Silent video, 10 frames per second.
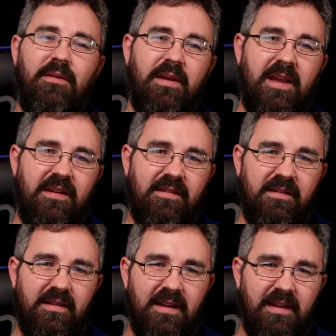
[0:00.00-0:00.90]
a
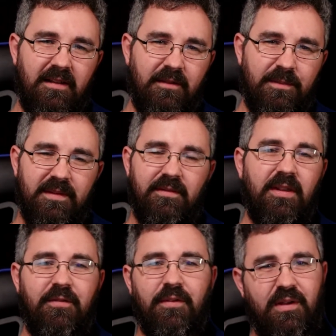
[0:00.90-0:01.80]
location
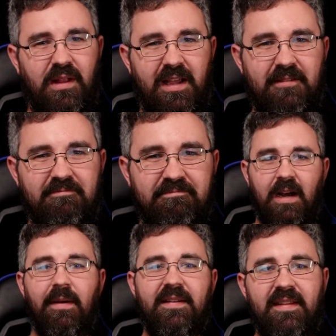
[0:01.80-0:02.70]
specifically for the client.
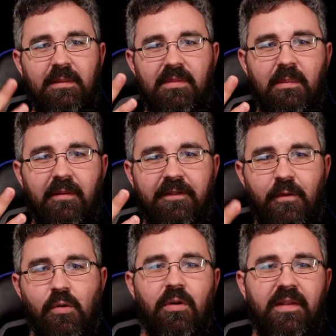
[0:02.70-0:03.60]
All right, tip number
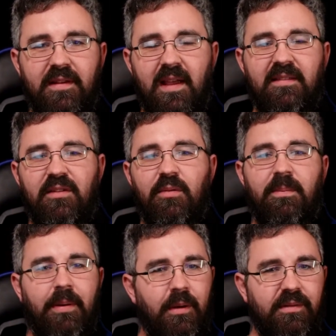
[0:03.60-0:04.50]
four. This has to do
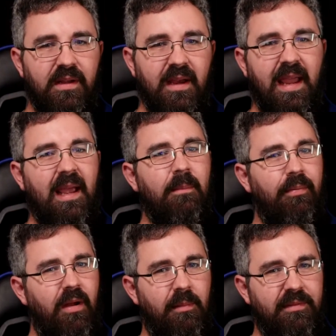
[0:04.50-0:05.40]
with posing and
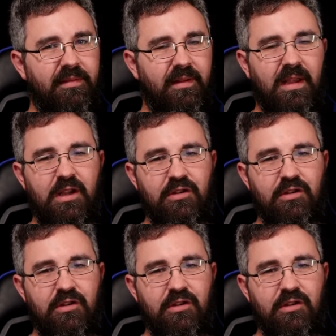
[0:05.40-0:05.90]
prompts.